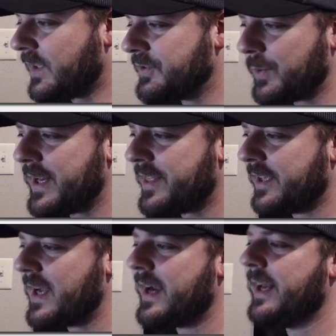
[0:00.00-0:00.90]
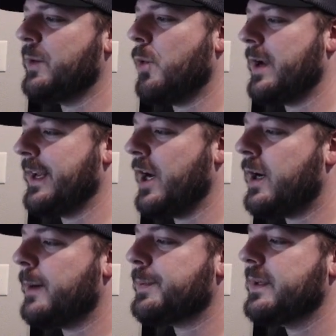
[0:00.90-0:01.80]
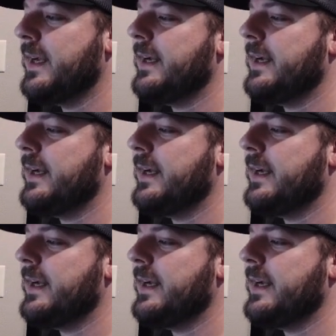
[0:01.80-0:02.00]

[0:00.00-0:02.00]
So anything 981 and up,